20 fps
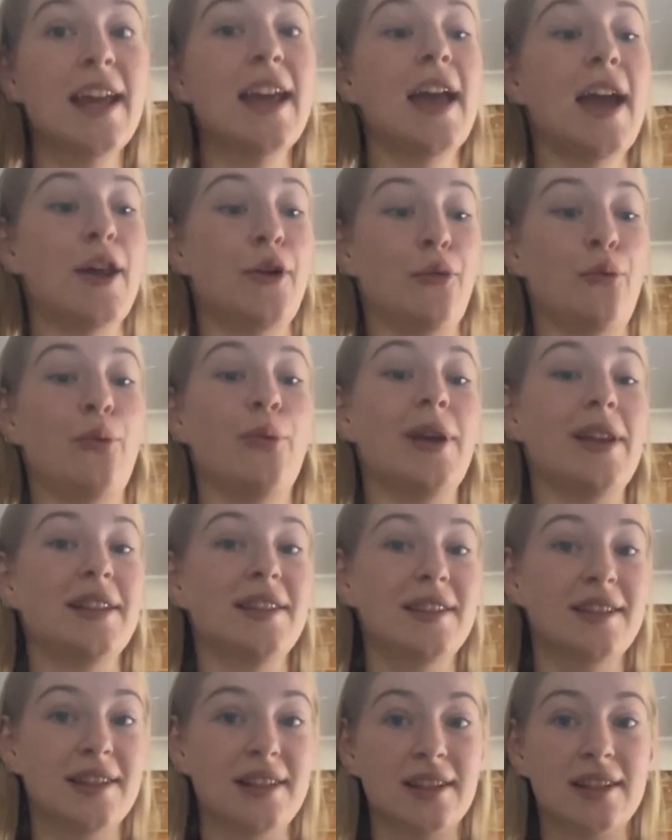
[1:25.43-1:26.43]
and a
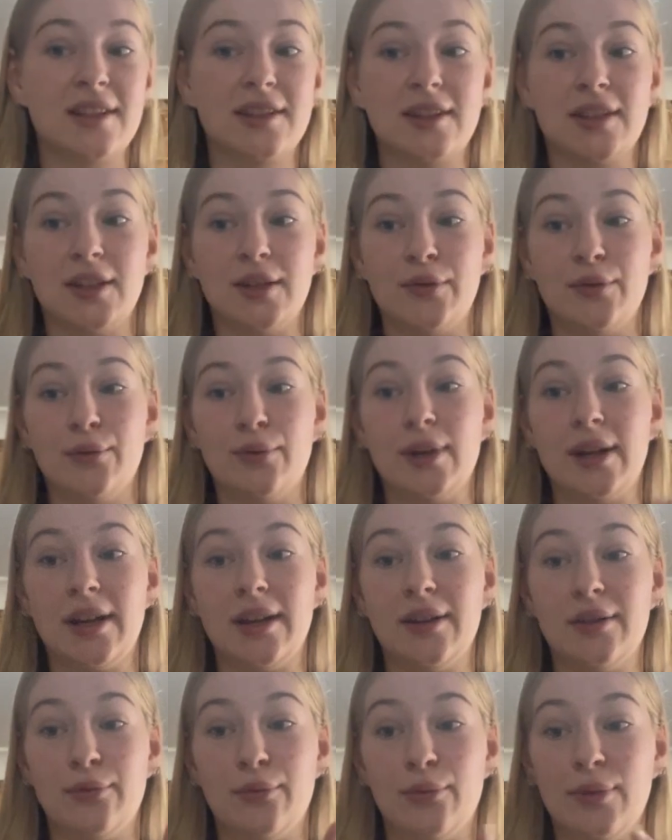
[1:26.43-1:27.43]
whisk, so we're
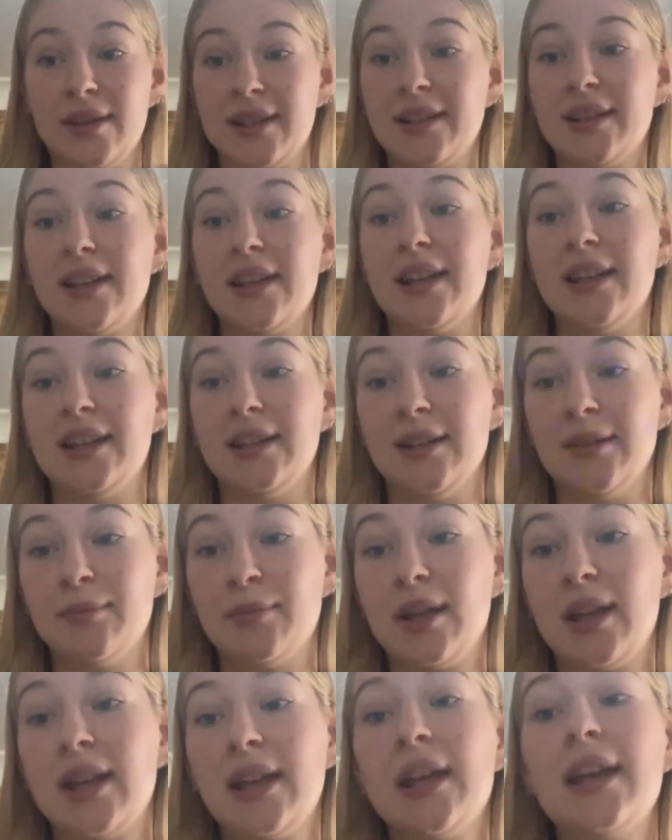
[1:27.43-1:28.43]
gonna whisk it
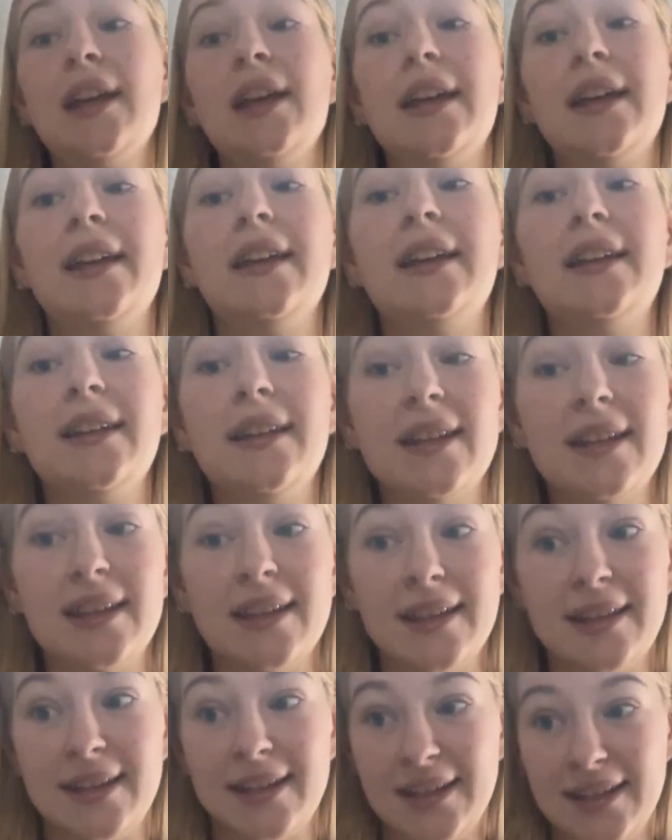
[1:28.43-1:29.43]
up
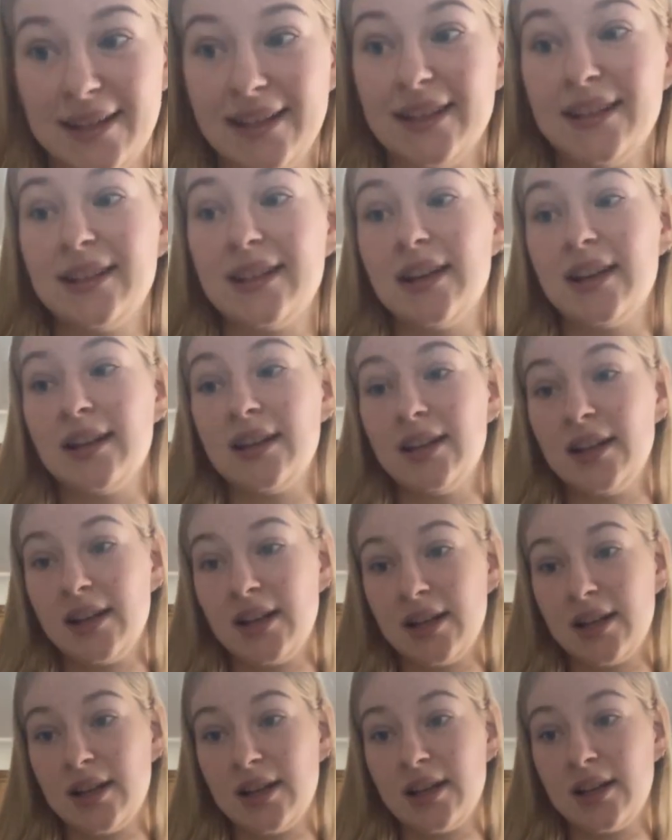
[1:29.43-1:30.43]
instead.
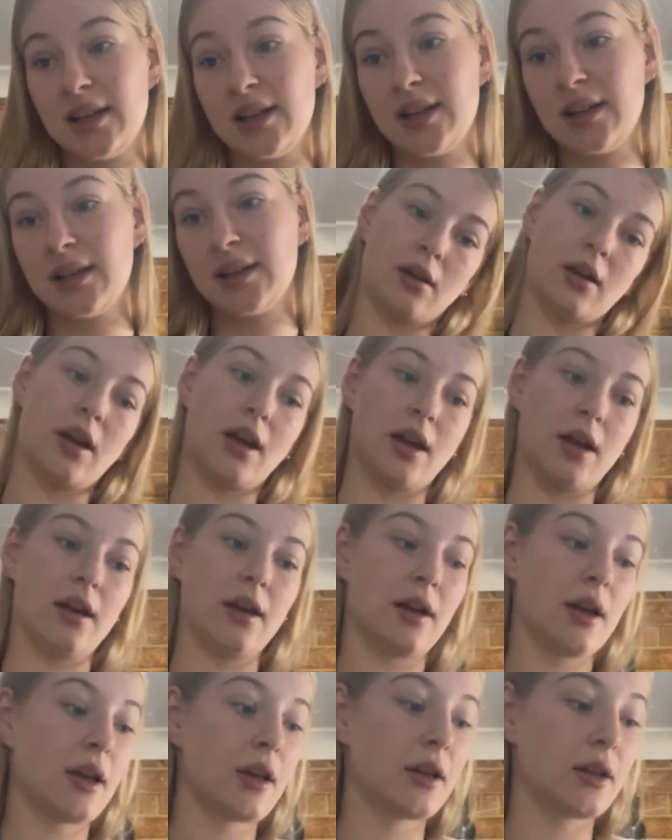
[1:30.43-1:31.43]

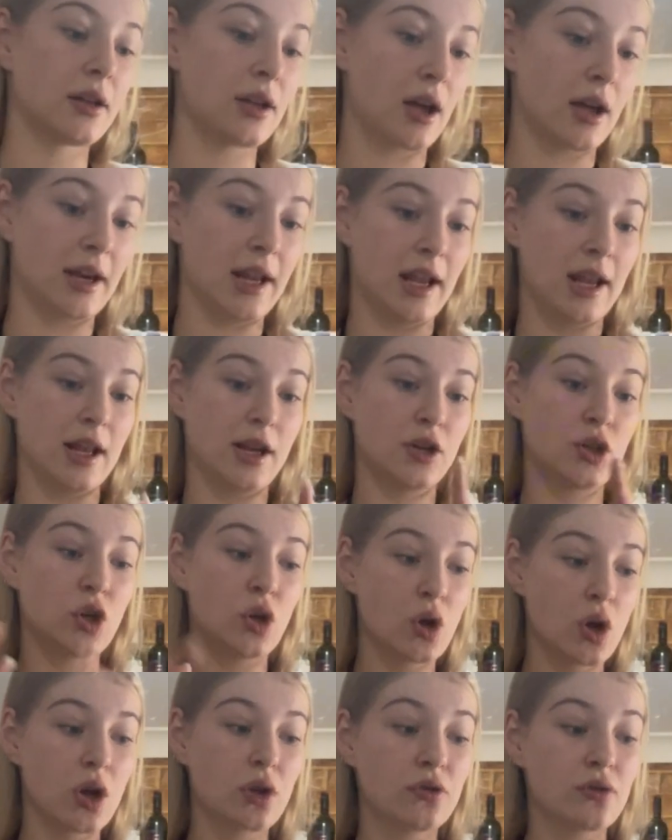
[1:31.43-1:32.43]
Okay, I need
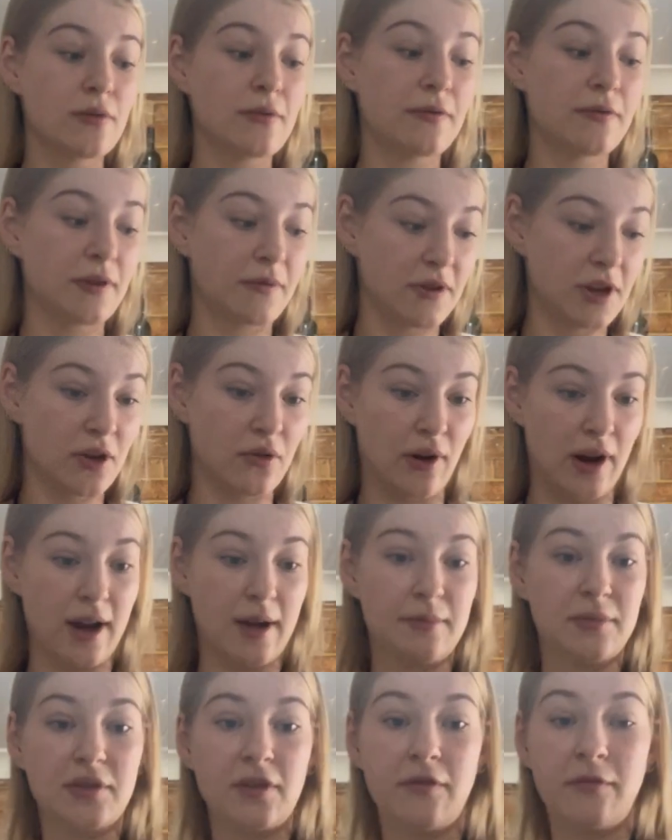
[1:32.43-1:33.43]
250
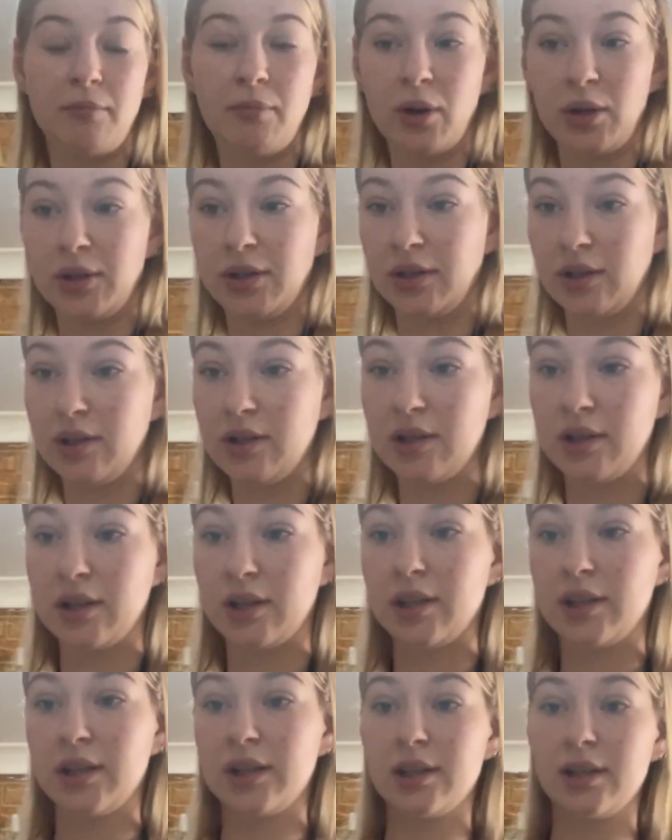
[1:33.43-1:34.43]
grams of butter
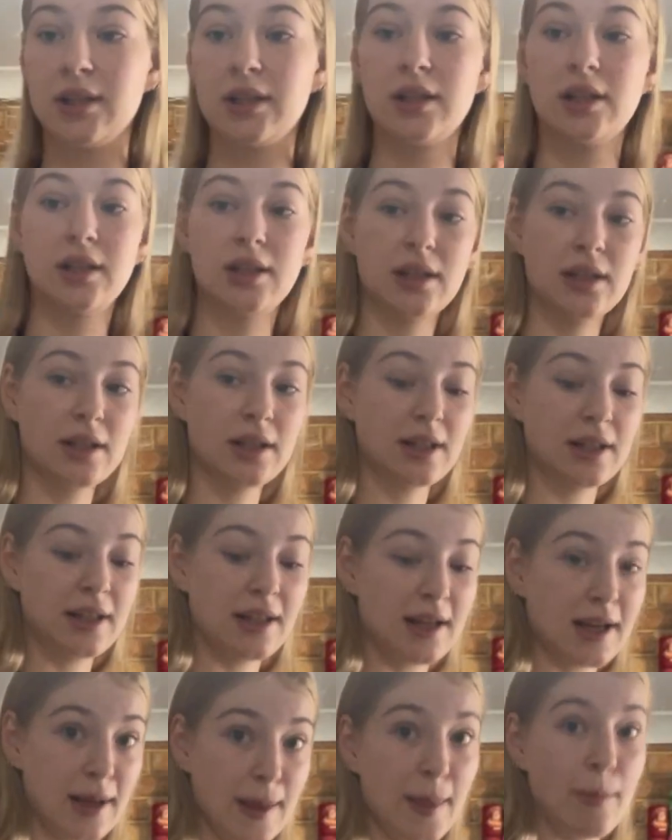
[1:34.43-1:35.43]

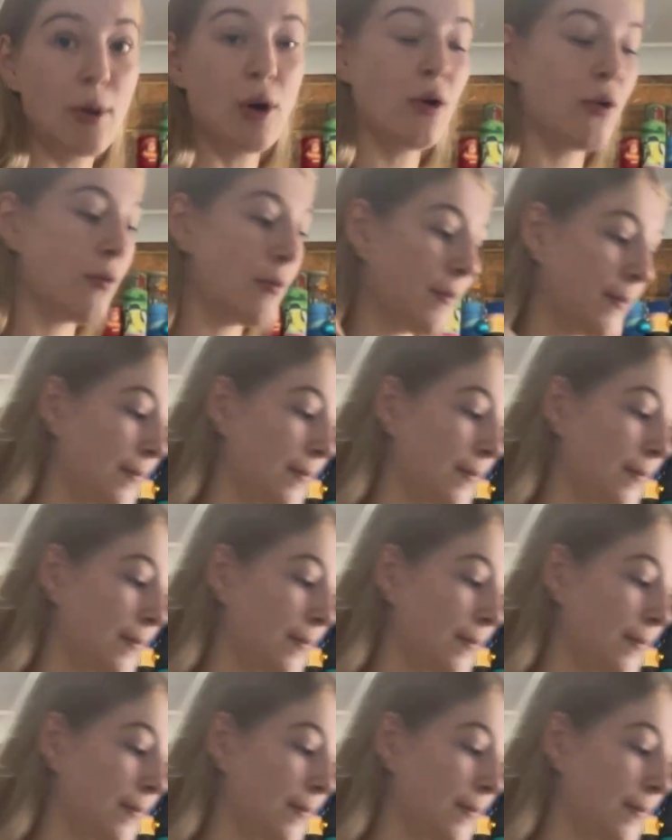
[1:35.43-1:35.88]
in the bowl.